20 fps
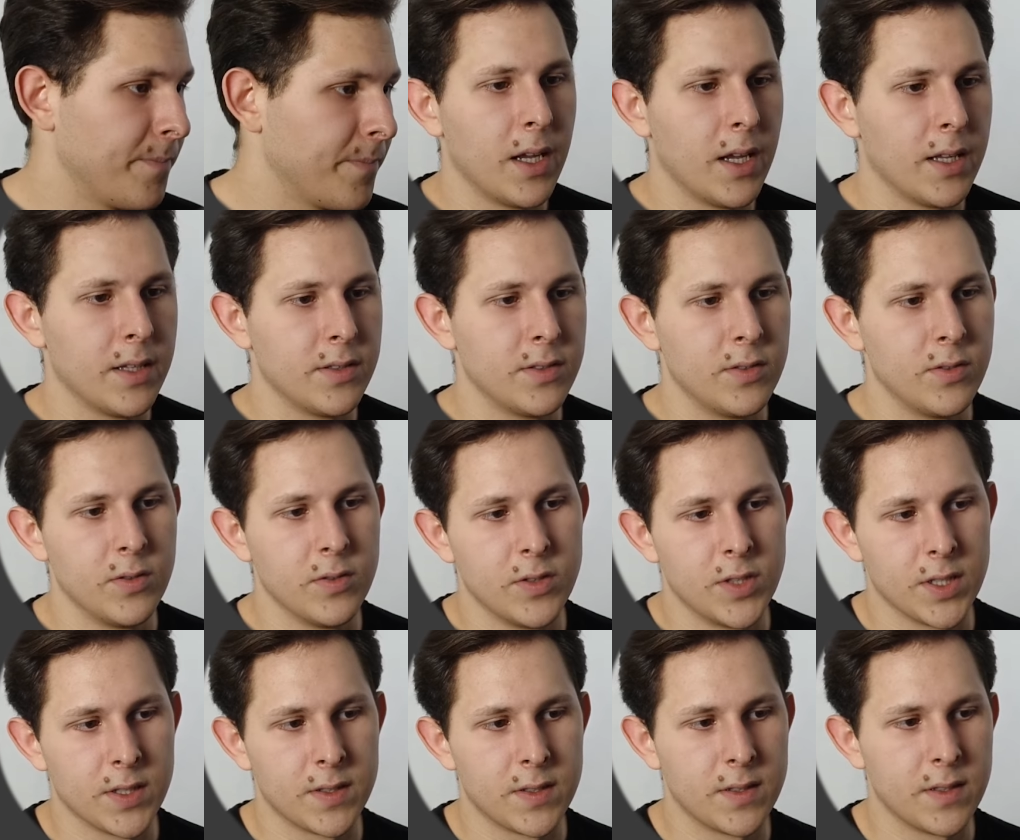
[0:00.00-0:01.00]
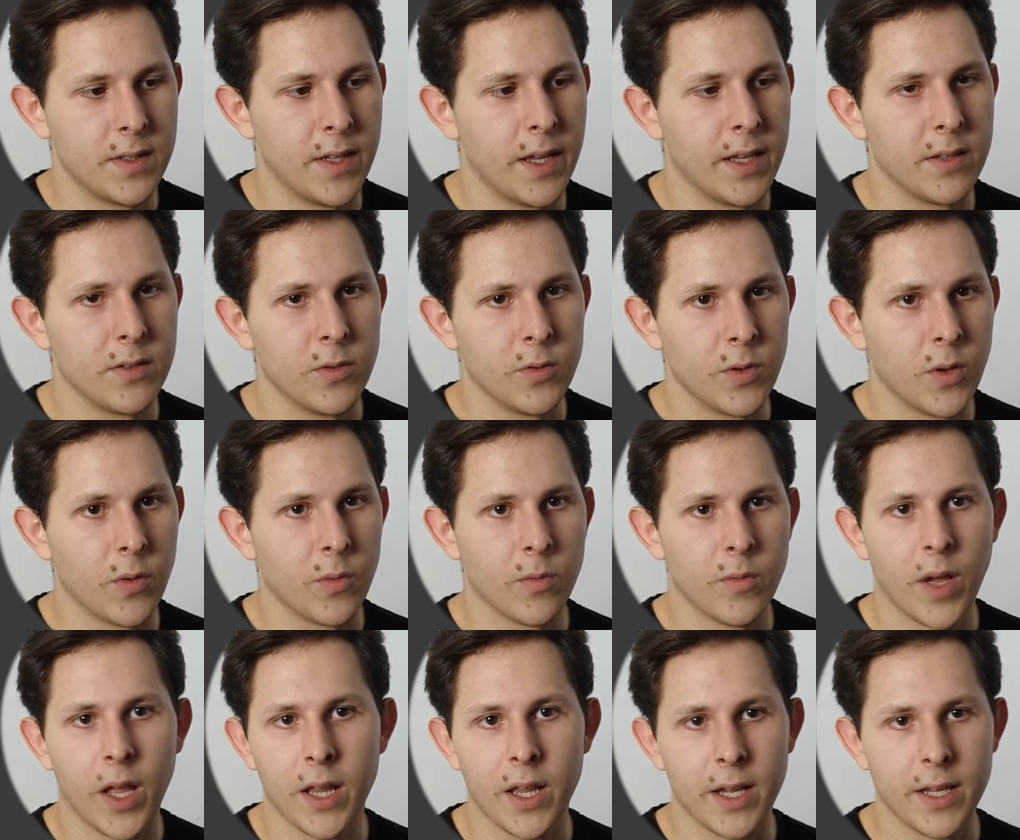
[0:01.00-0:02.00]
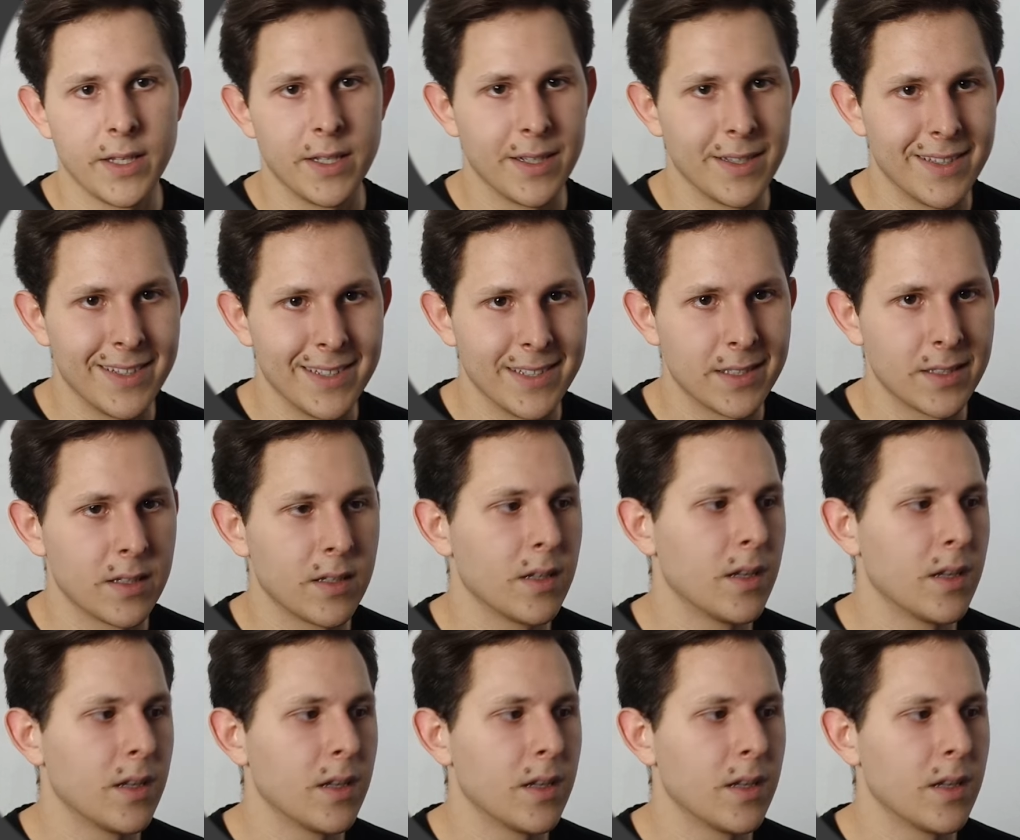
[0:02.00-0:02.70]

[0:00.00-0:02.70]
And just then, aligning this.